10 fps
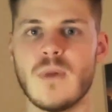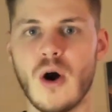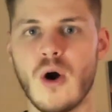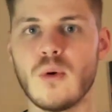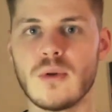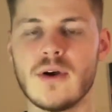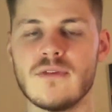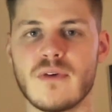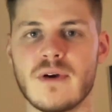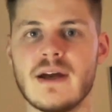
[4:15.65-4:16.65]
hold
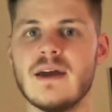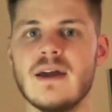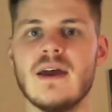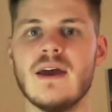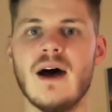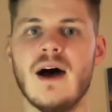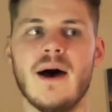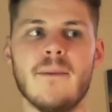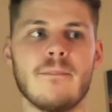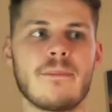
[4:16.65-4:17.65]
over it and